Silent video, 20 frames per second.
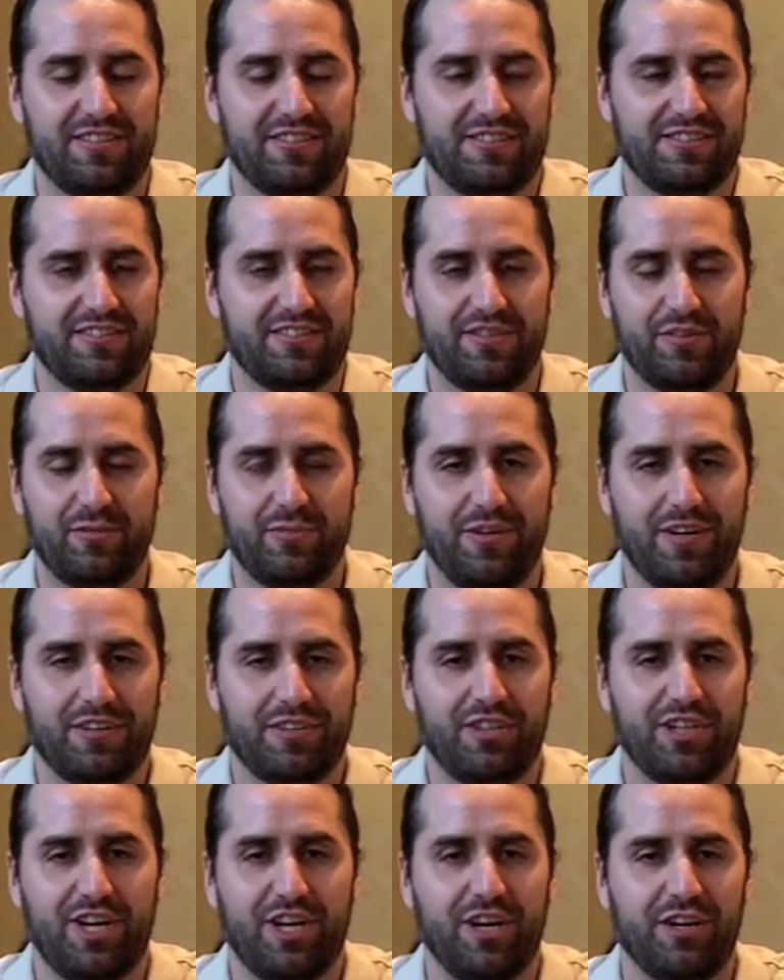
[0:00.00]
it's so
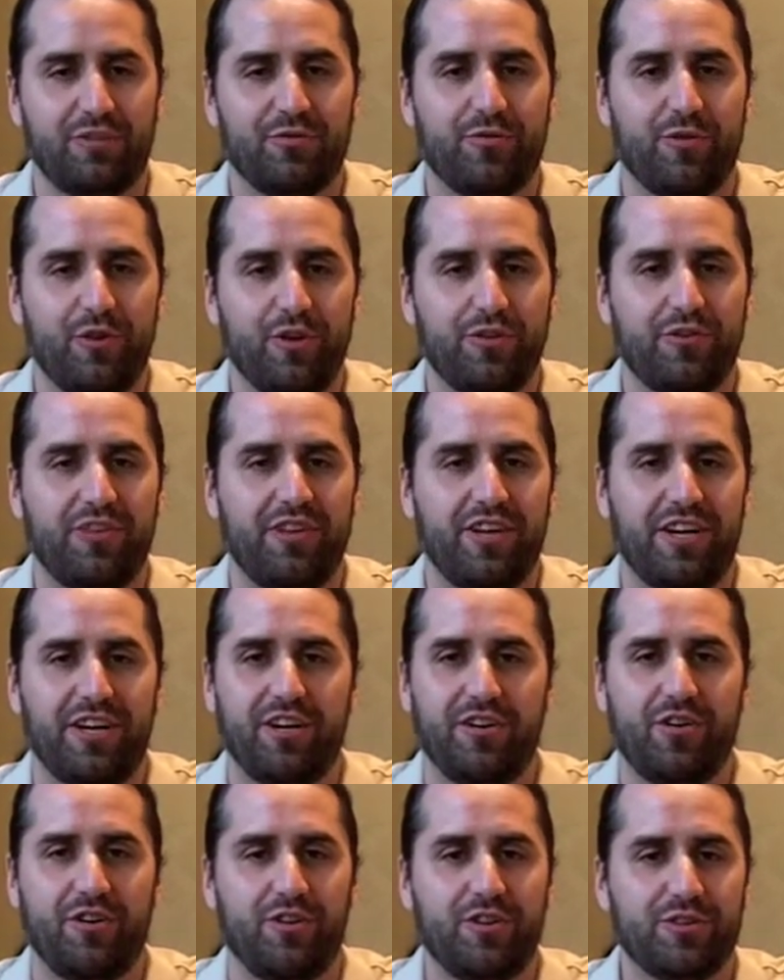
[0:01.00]
much hard work they
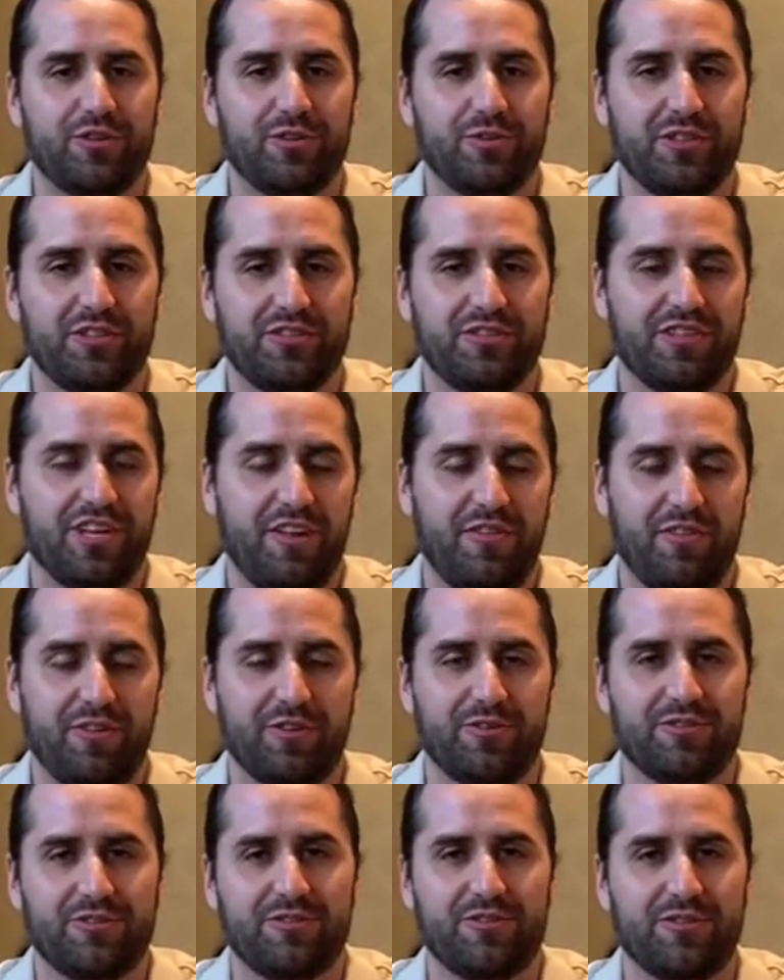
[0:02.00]
are all doing to get
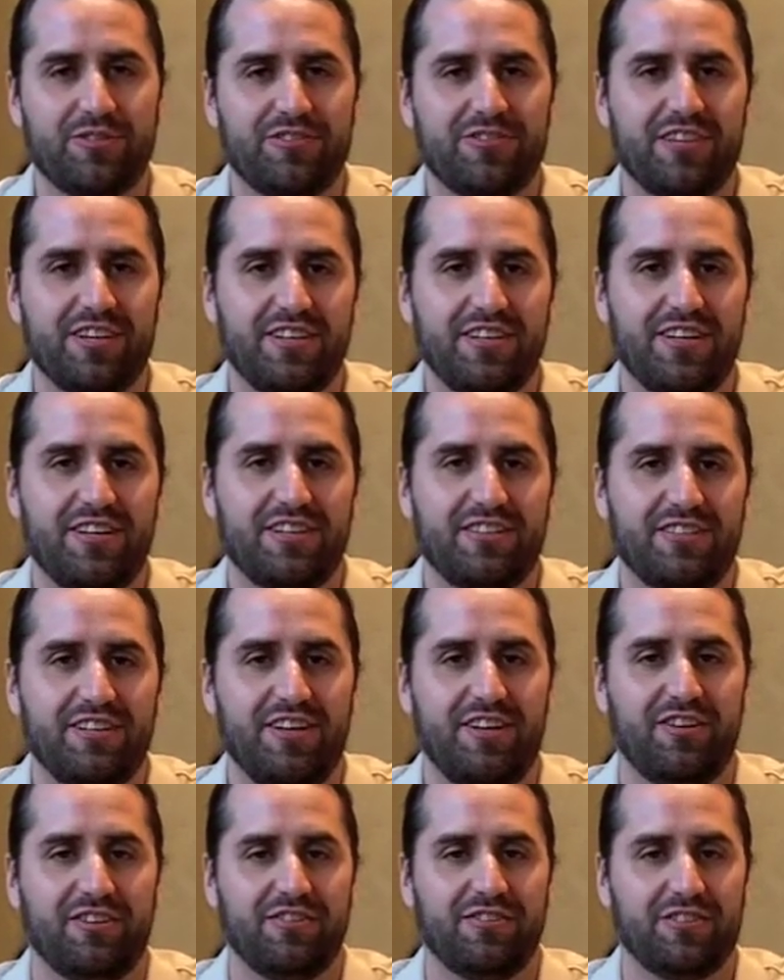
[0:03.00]
those good standards
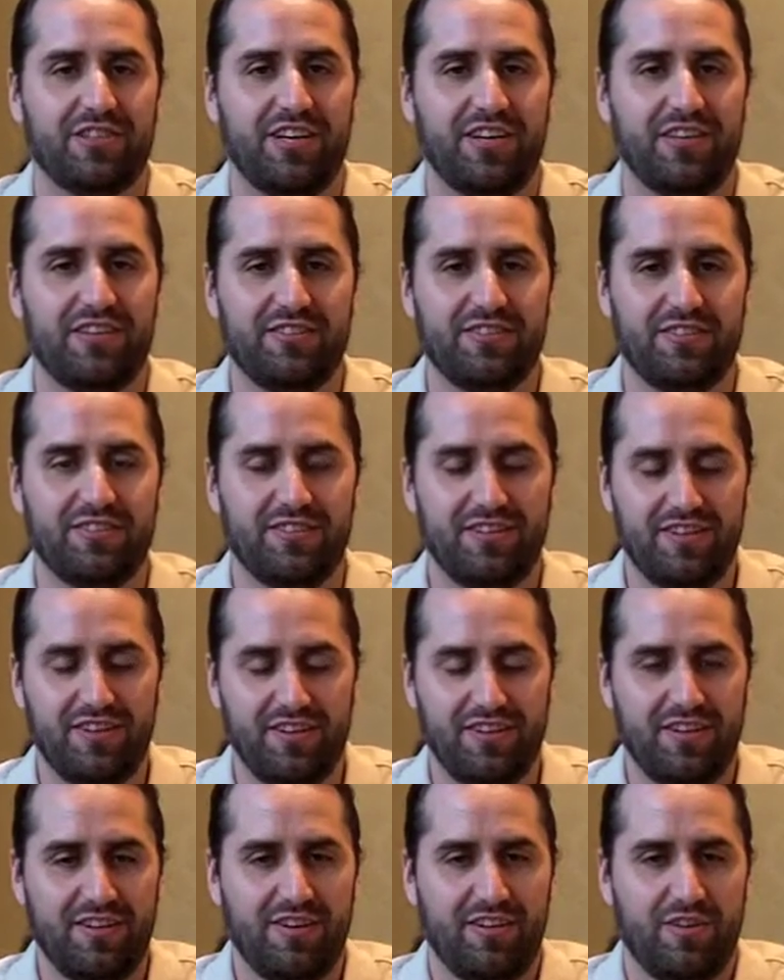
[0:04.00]
out, to get
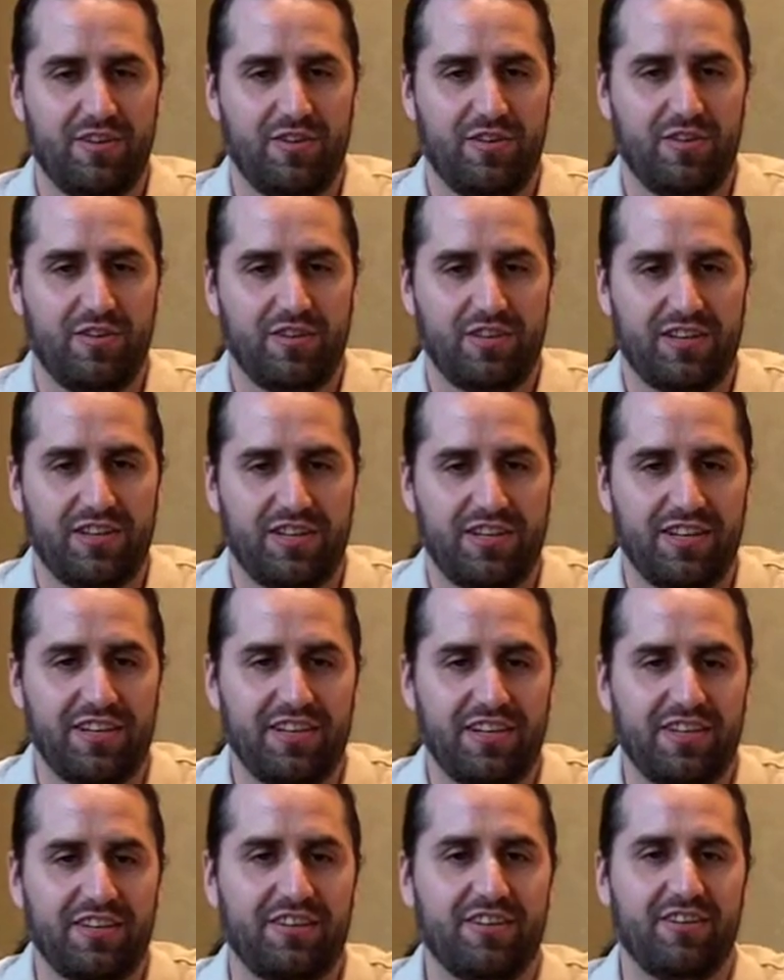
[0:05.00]

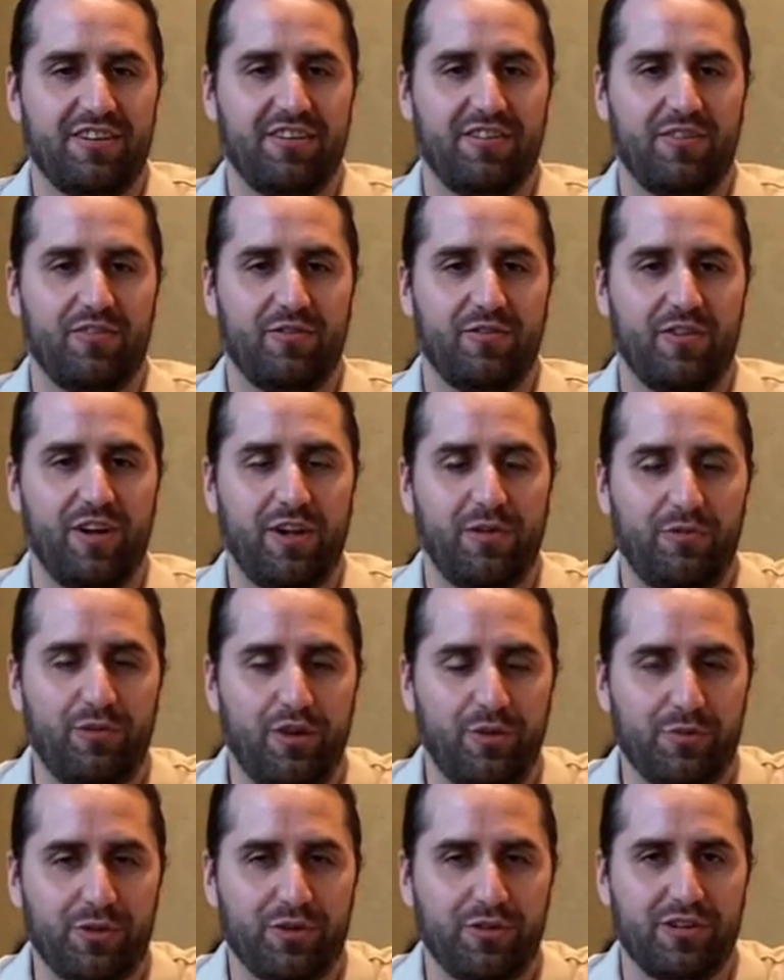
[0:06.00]
clear,
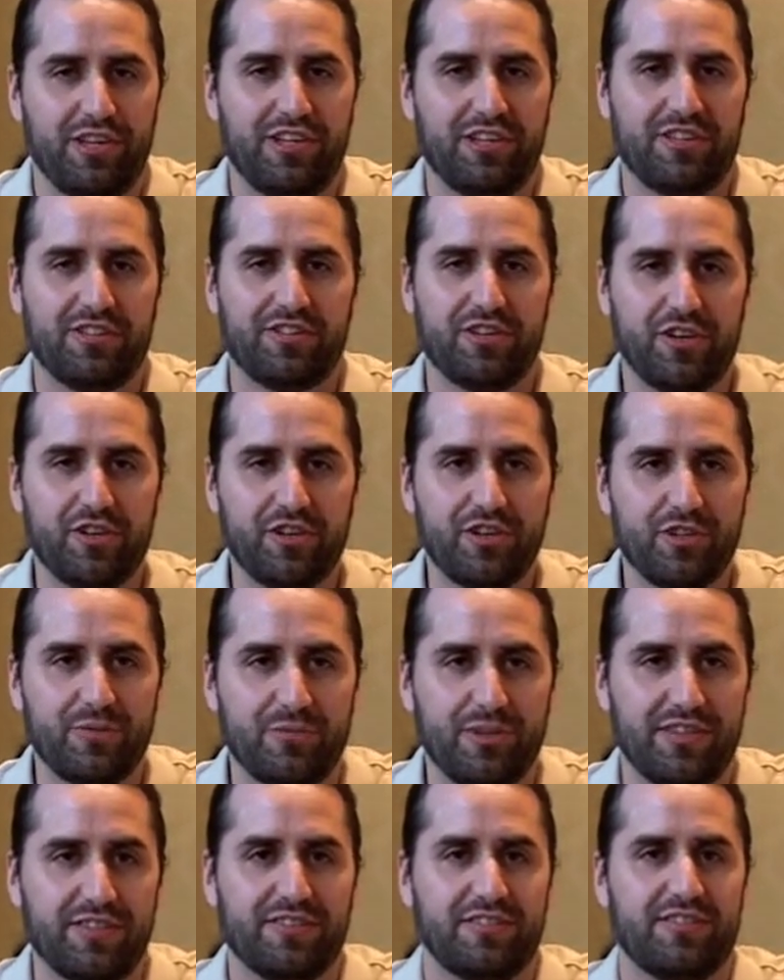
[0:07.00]
well-formulated
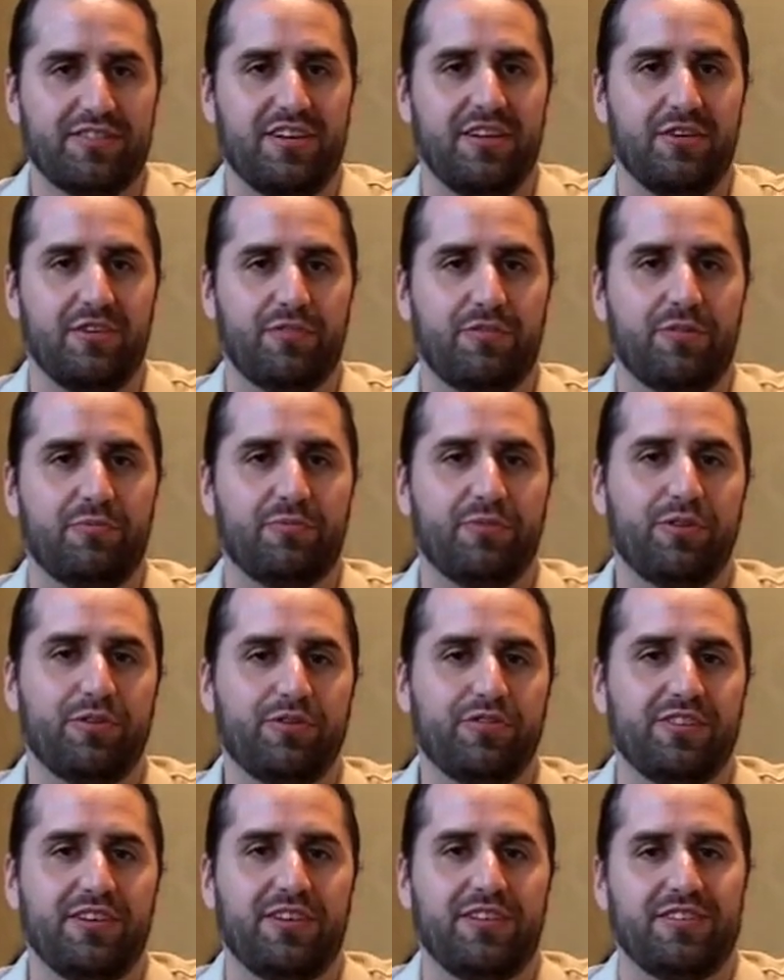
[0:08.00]
documents out of the
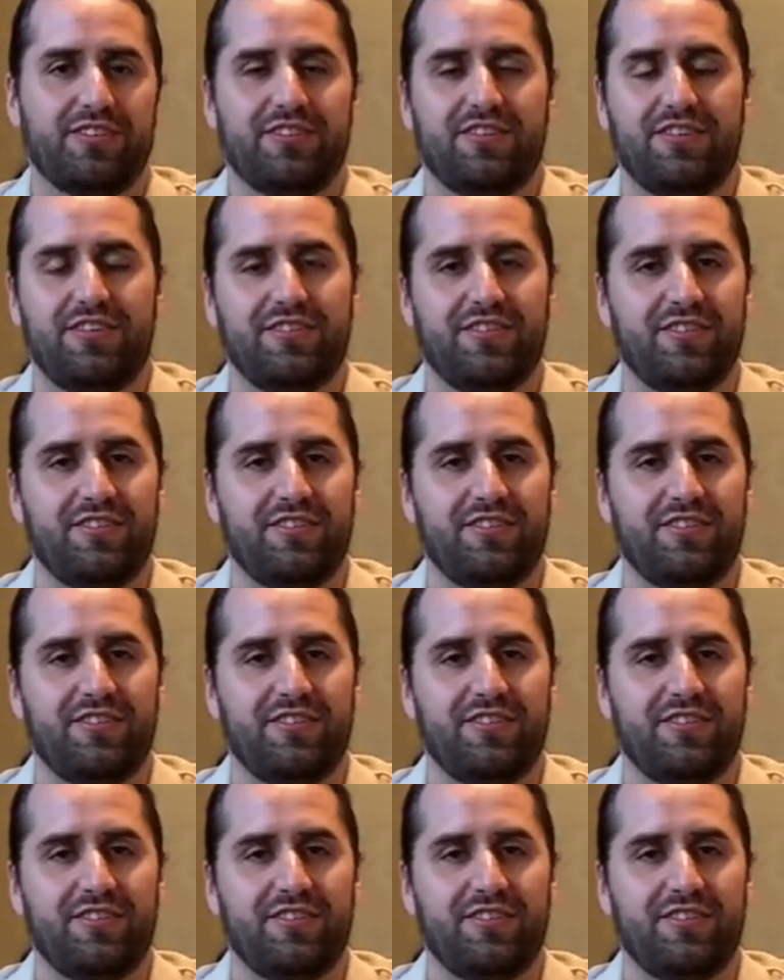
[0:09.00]
process.